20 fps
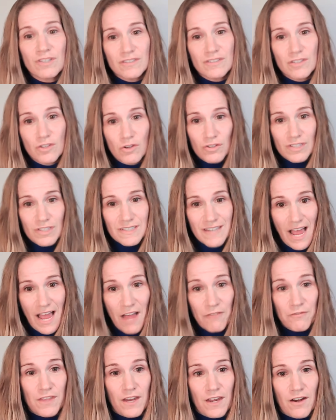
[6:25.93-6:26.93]
your staff
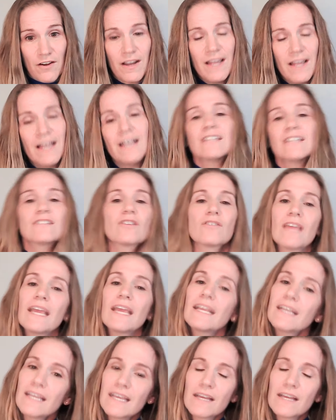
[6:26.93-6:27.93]
there so they
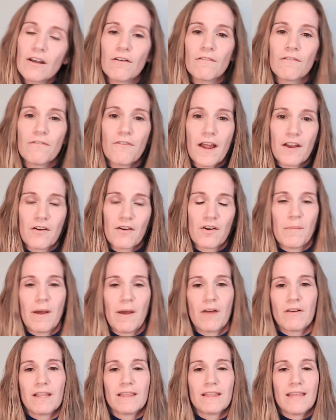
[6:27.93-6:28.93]
can get on fire about it.